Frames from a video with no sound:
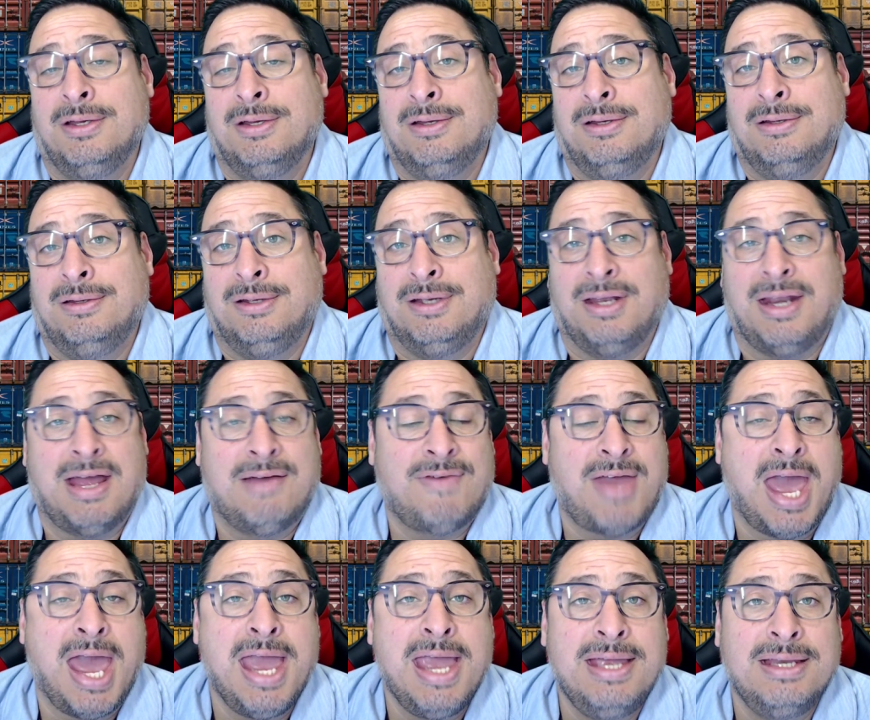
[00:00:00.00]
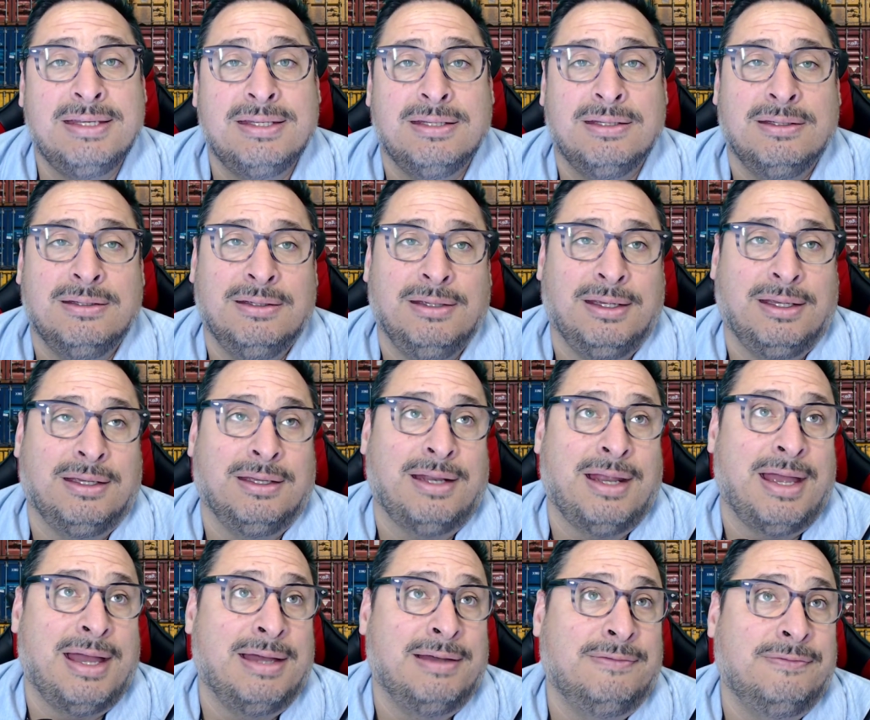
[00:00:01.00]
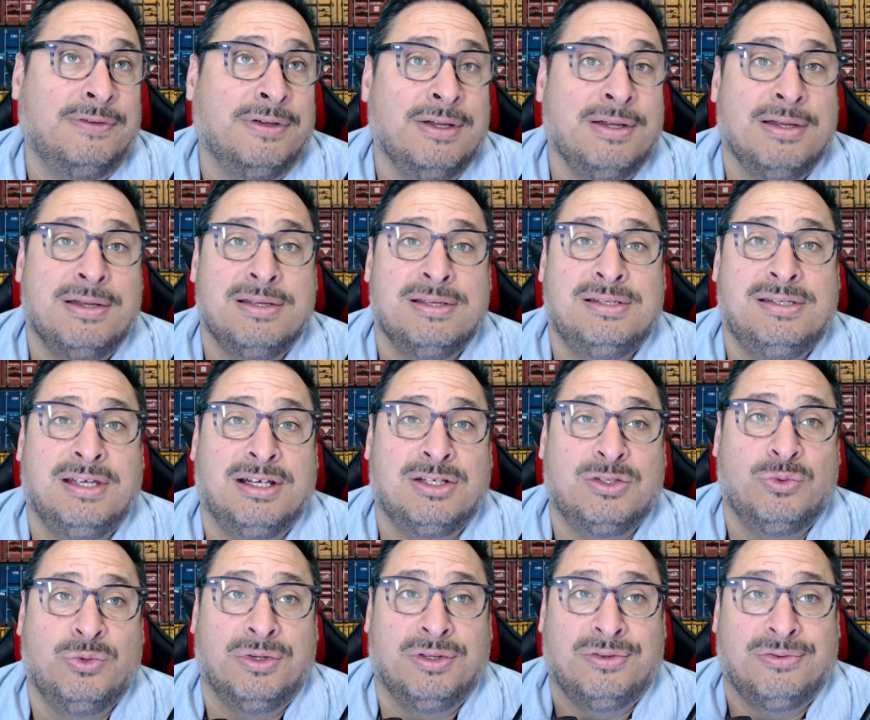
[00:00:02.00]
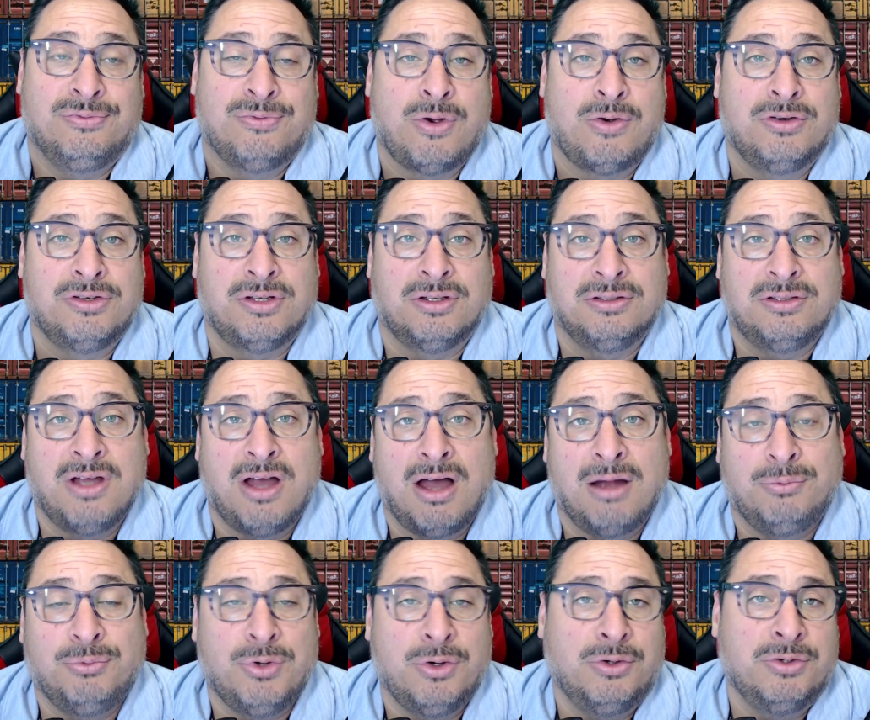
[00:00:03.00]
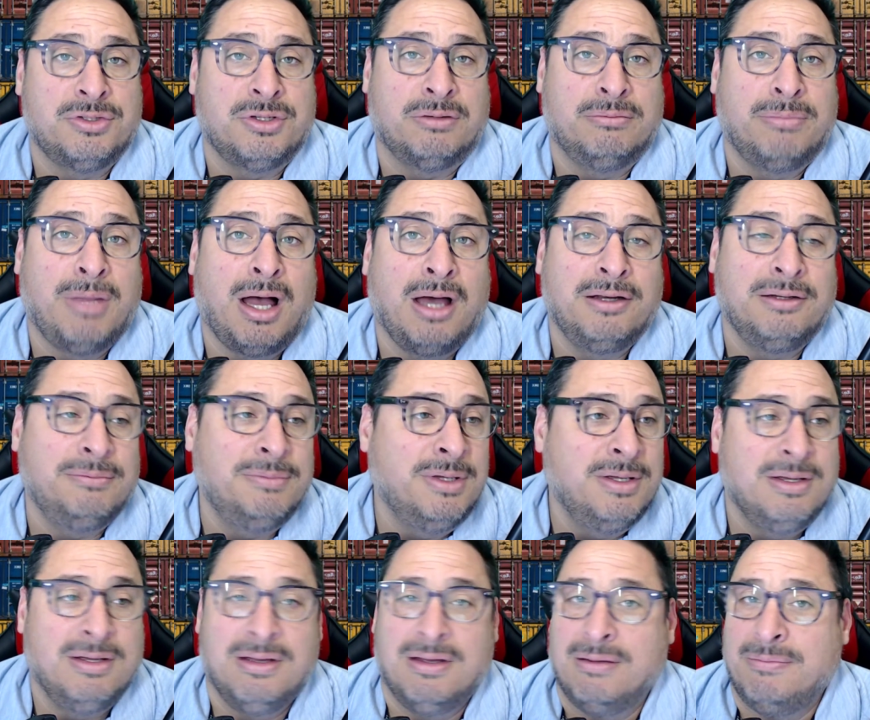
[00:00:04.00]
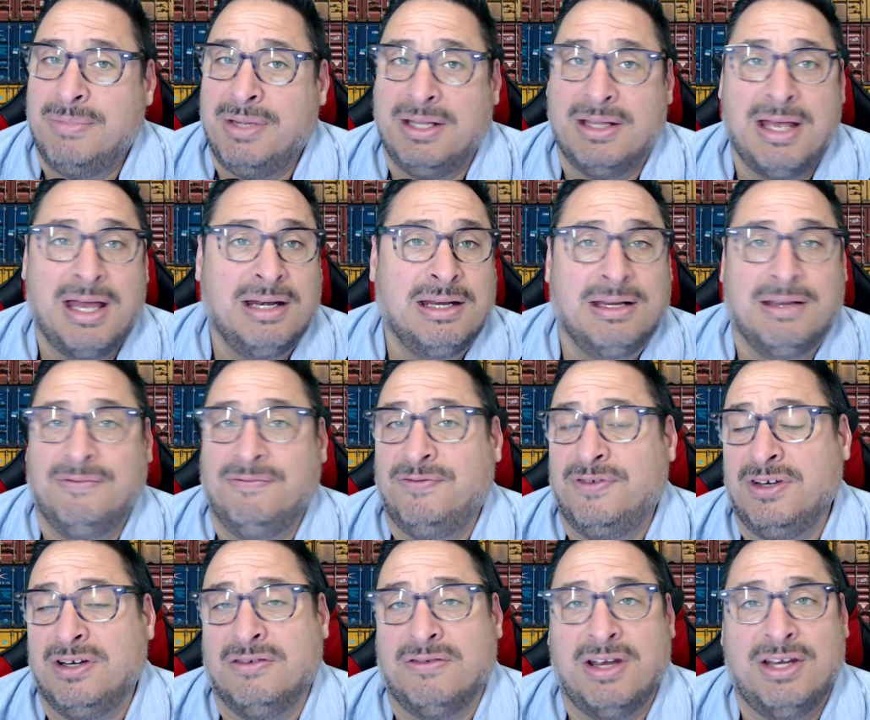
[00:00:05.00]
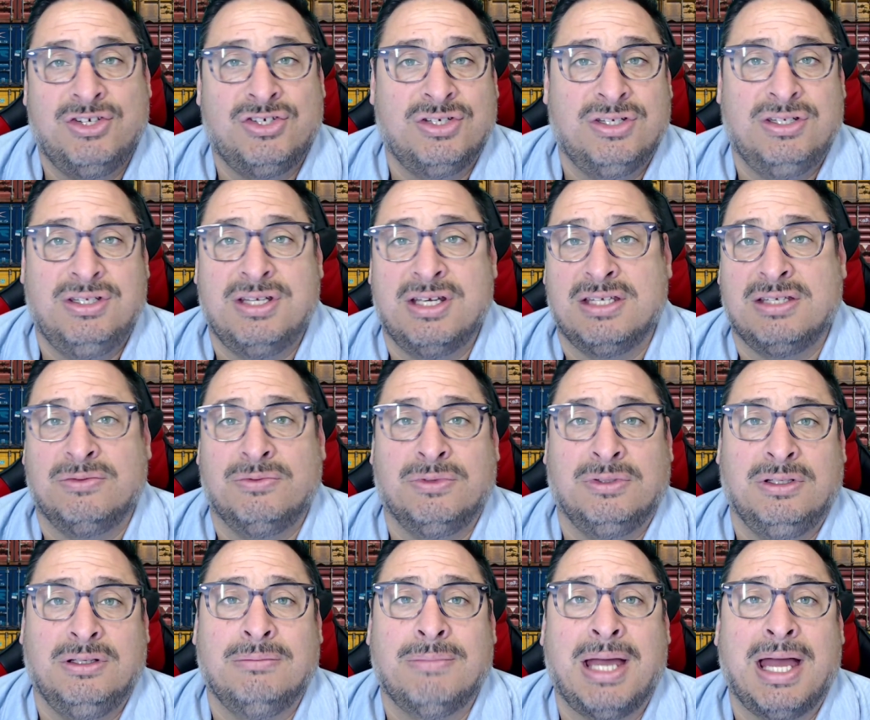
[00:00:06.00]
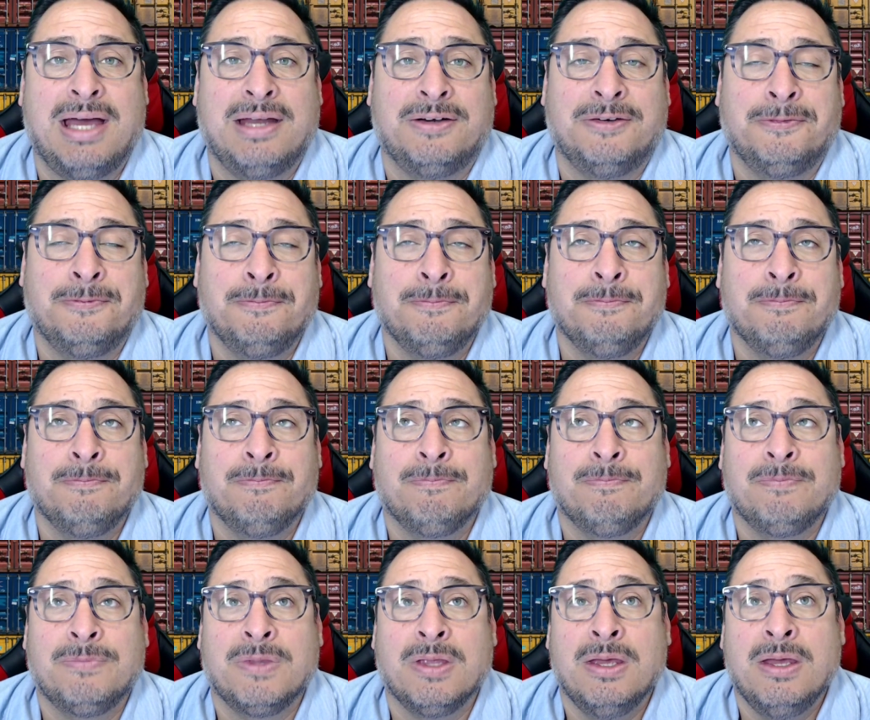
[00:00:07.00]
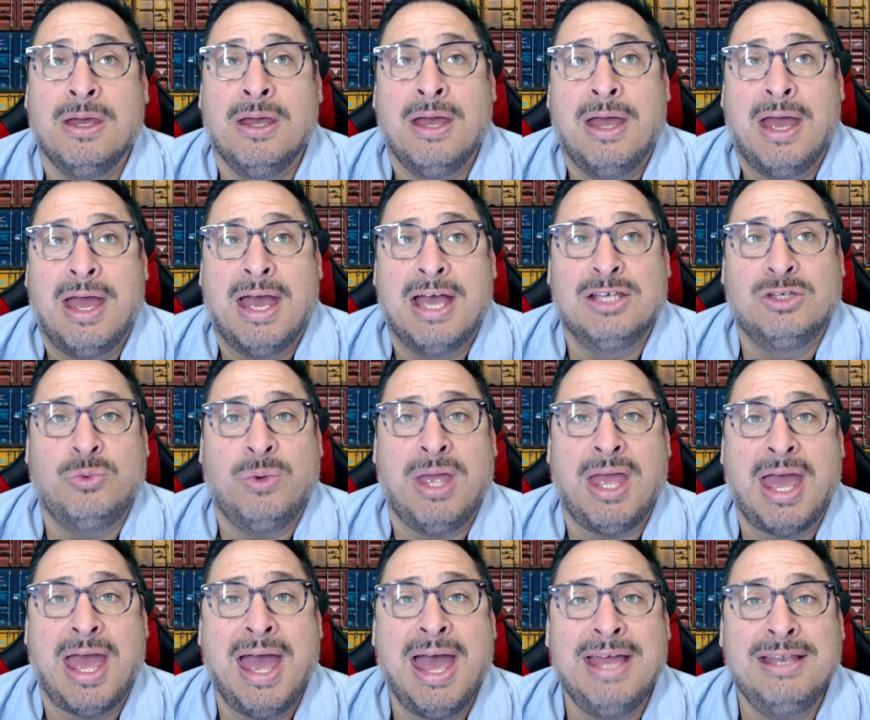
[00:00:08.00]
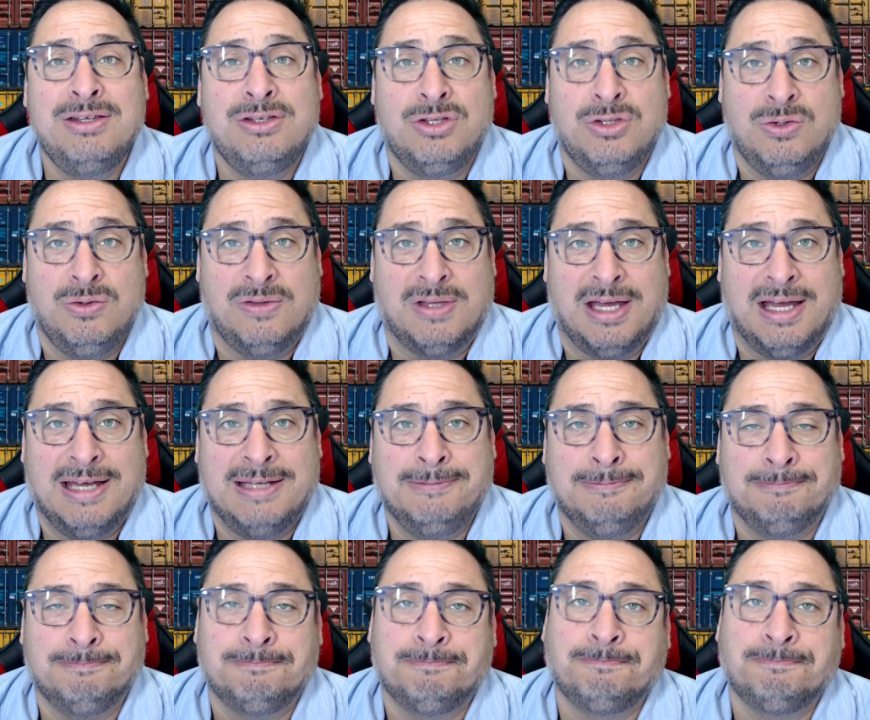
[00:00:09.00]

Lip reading: It could have 8. It could have 6 with rotors on top, rotors on bottom. I mean, that configuration doesn't really matter. As we add to that,